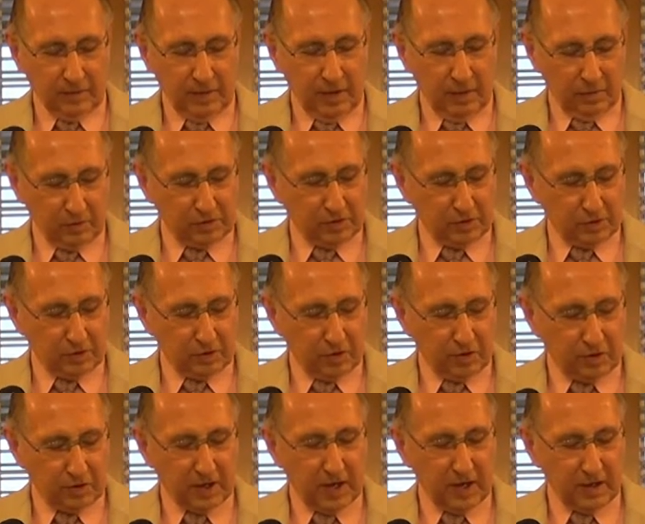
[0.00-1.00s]
It was a
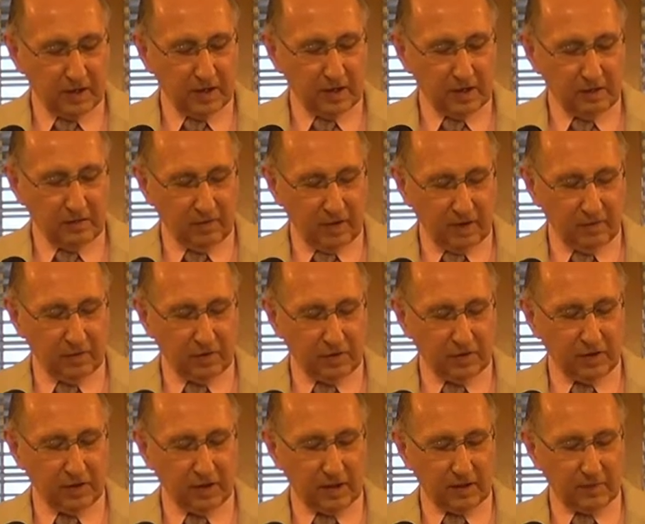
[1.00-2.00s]
totality of
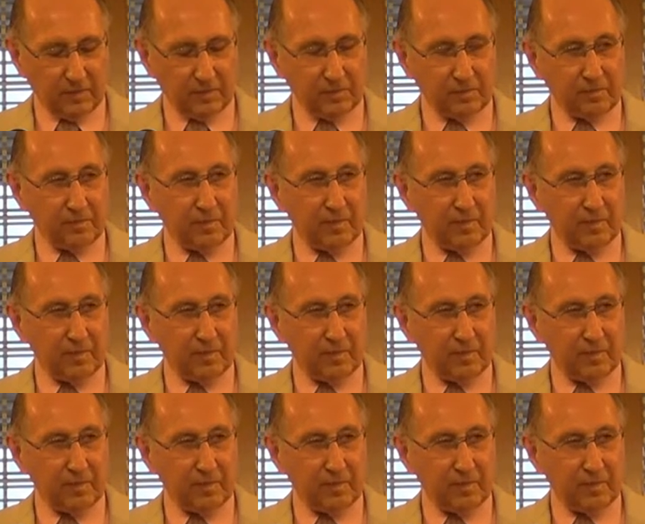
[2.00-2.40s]
everything.